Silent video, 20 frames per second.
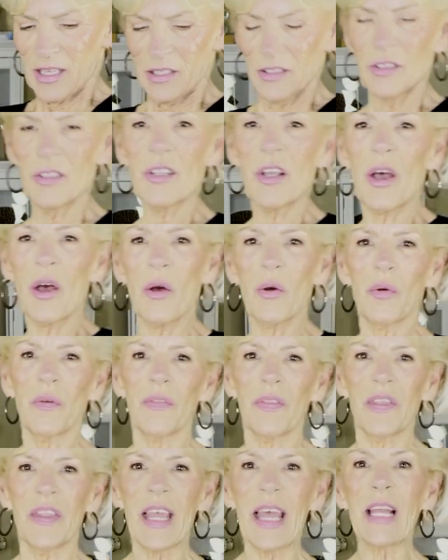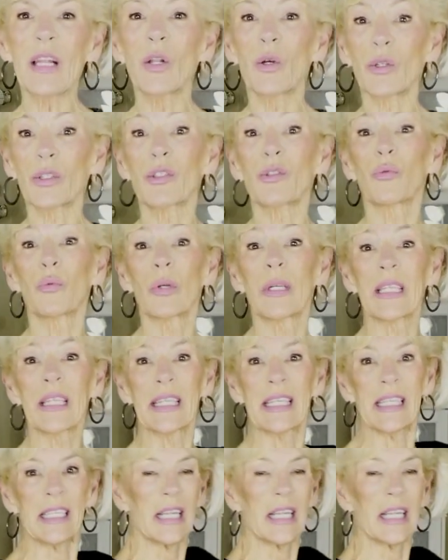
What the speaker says: So that looks really